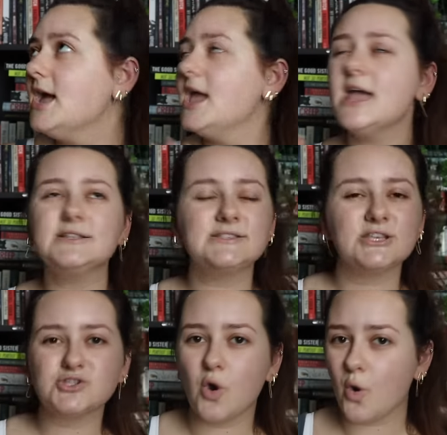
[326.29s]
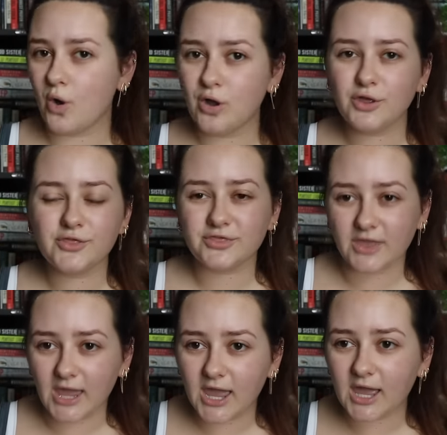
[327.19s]
It's this whole
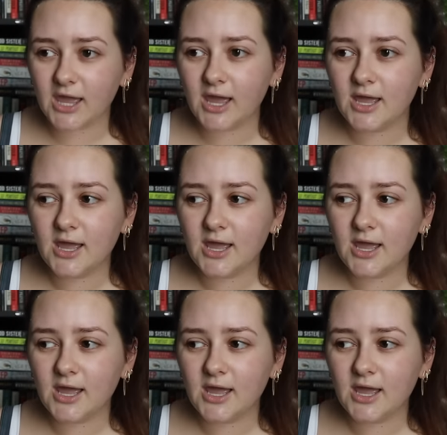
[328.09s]
thing.